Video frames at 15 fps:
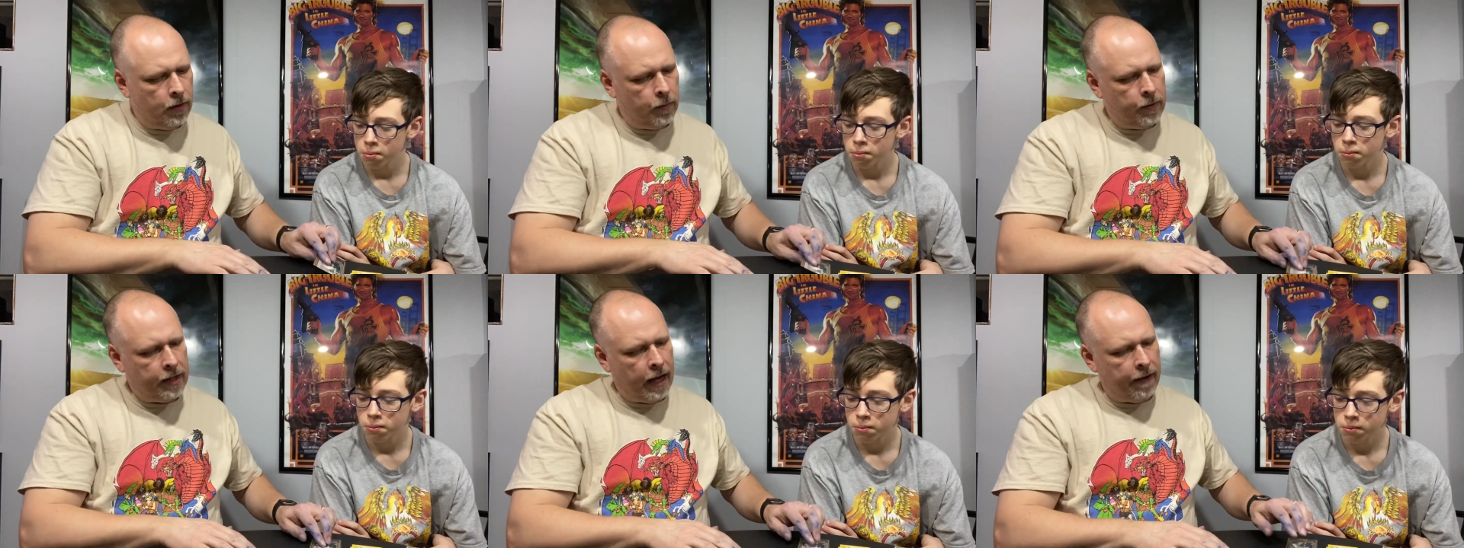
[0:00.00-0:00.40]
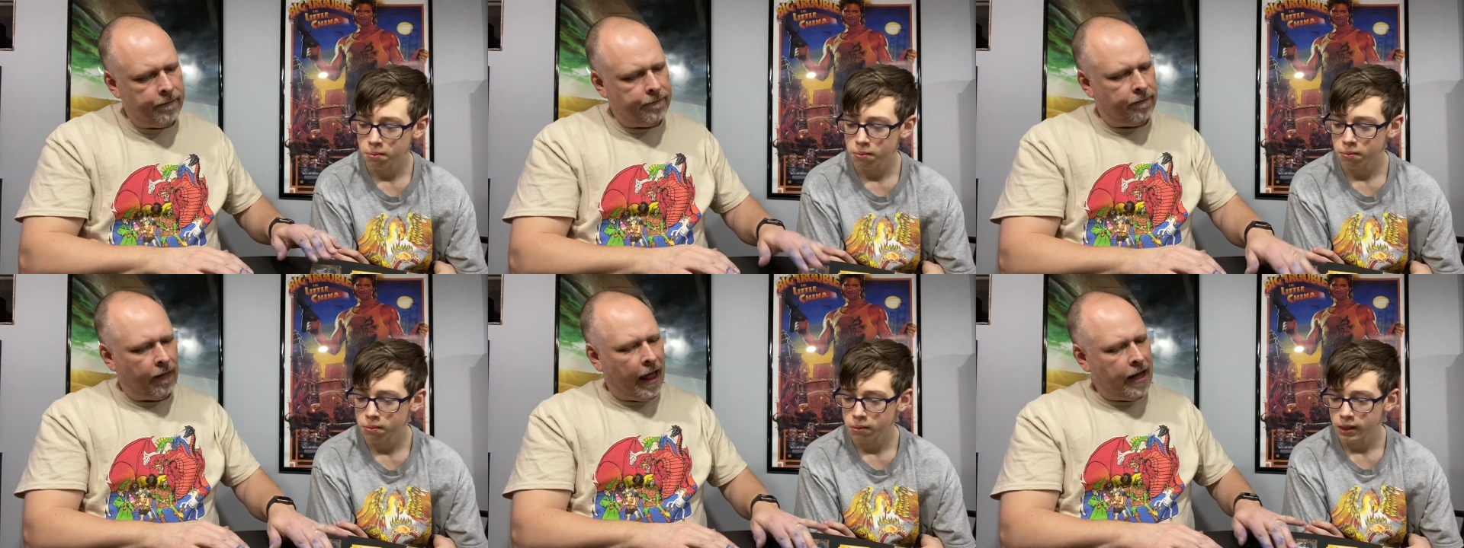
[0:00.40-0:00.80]
Speaker 1: We
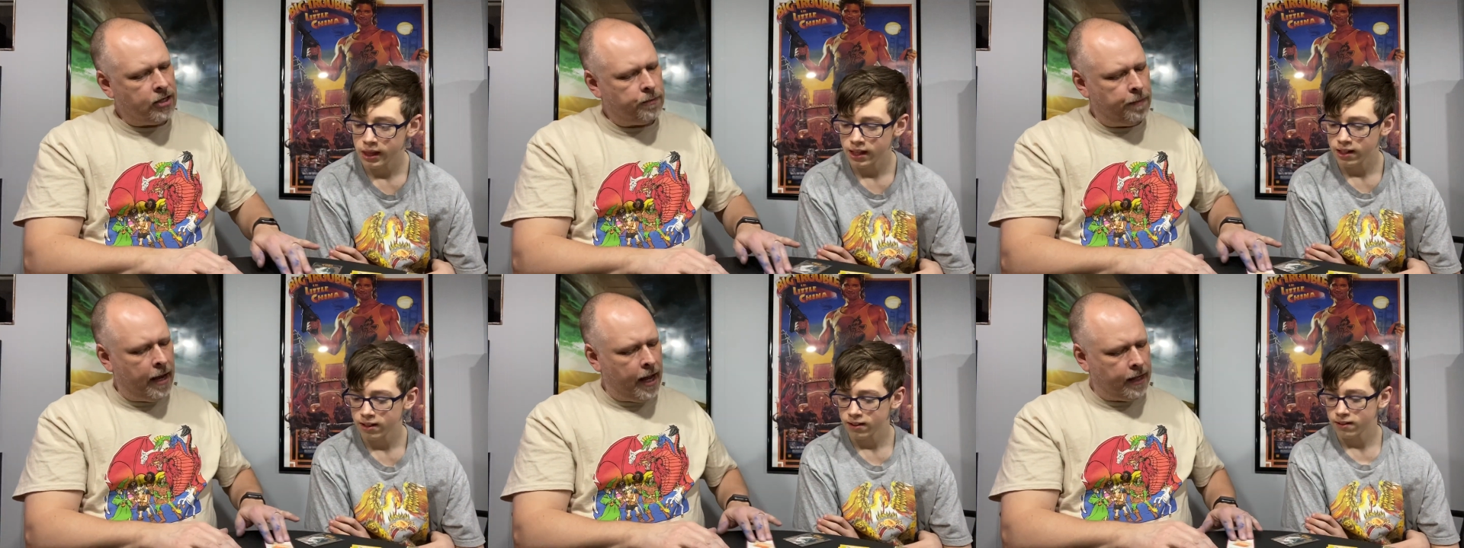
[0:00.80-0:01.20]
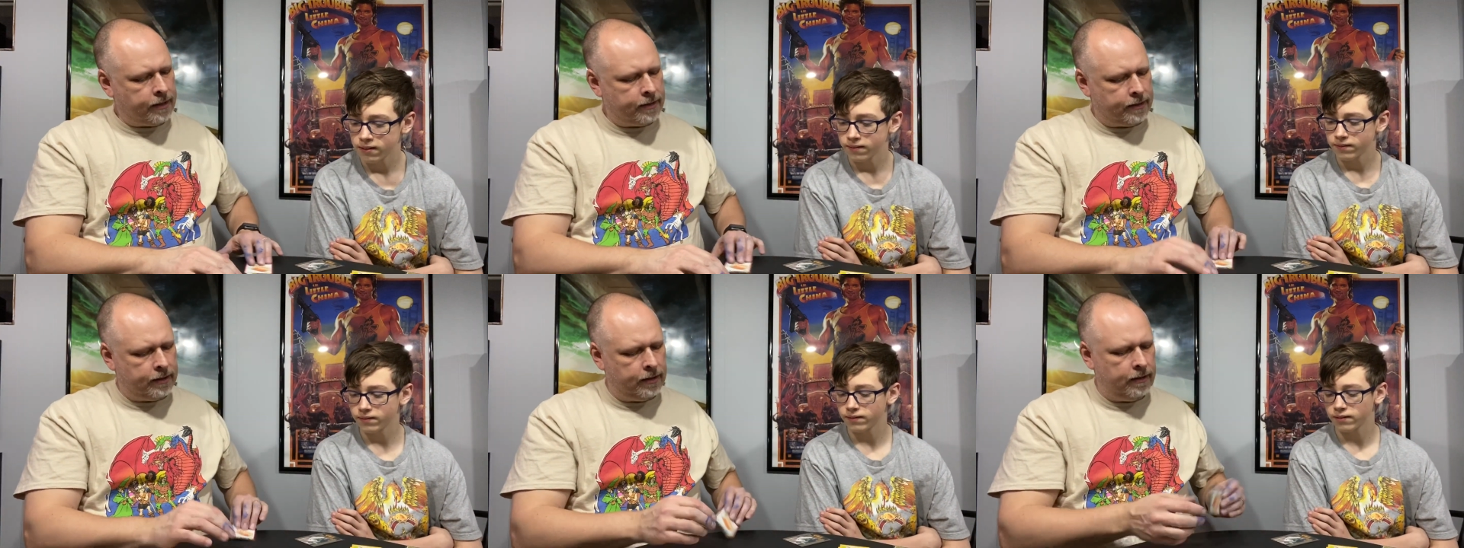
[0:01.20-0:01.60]
got
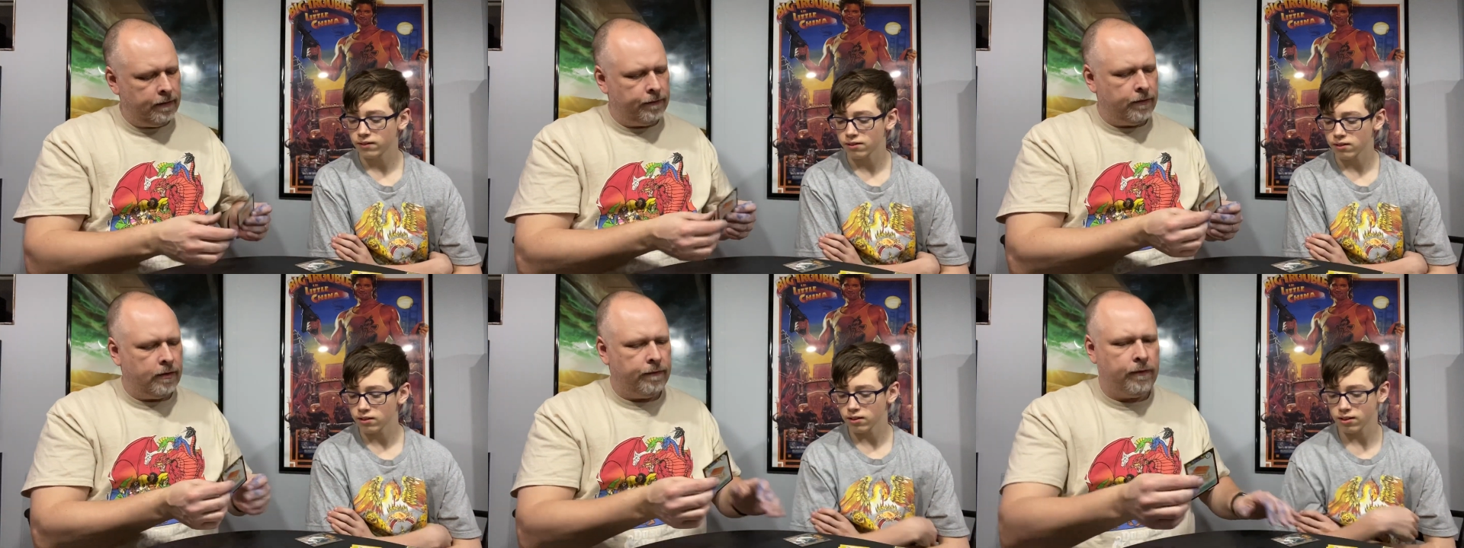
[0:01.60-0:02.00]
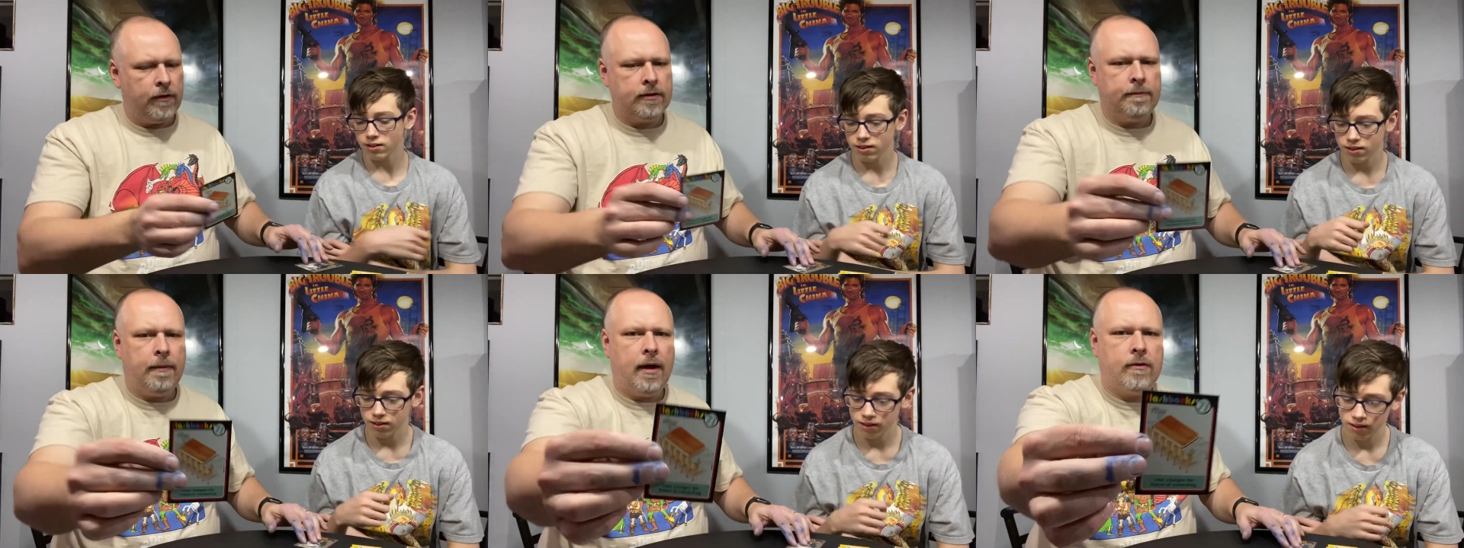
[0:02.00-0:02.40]
flashbacks for the
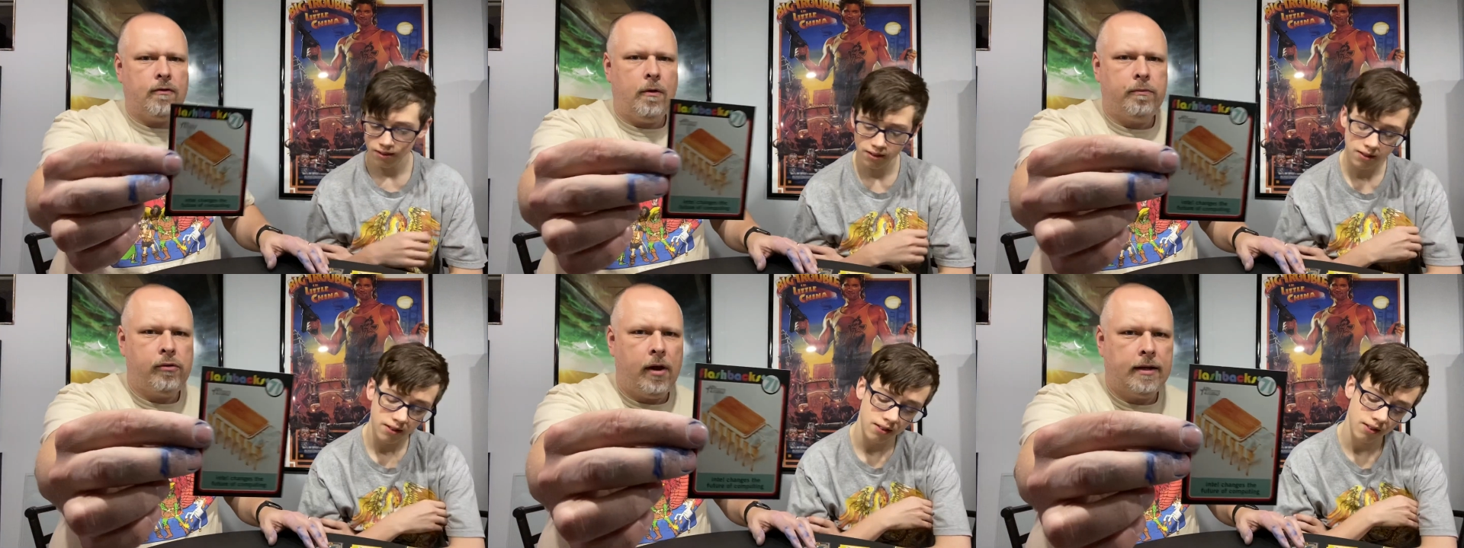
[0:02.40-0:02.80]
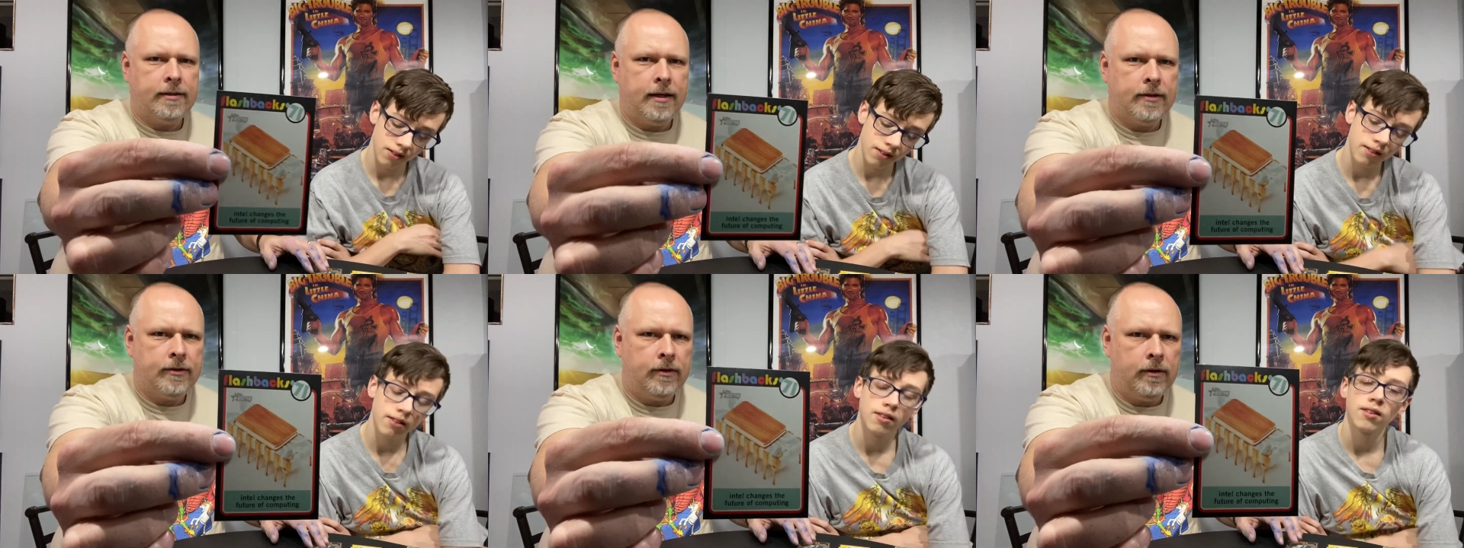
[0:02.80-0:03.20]
first
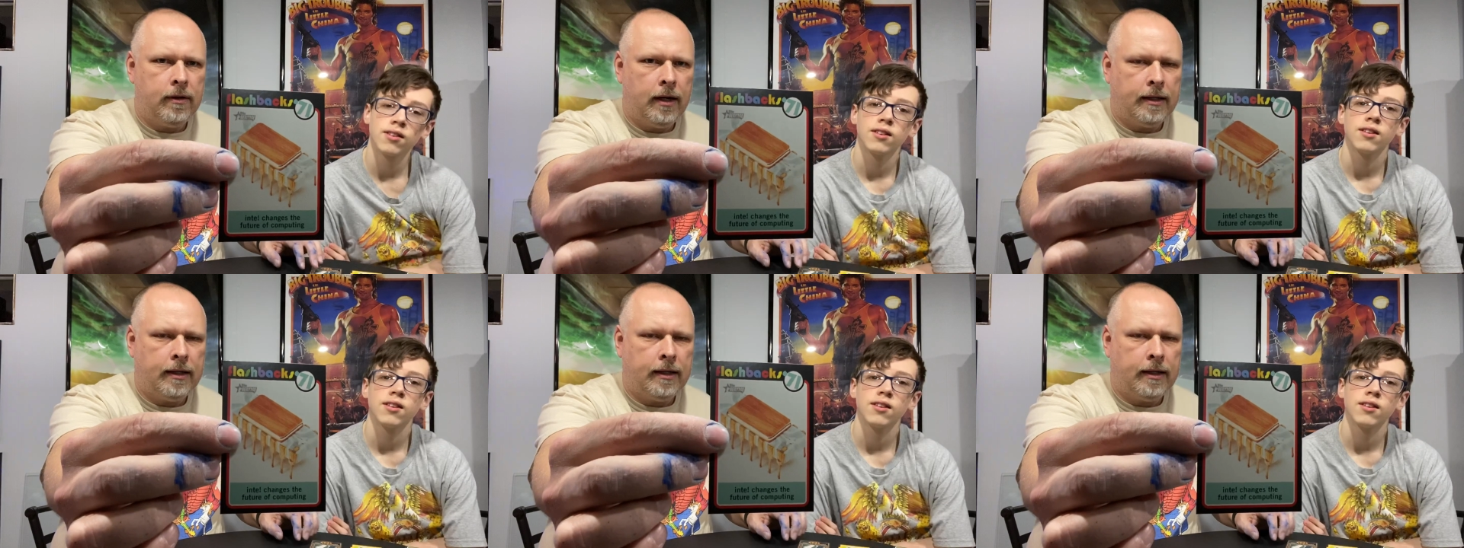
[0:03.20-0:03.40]
microprocessor.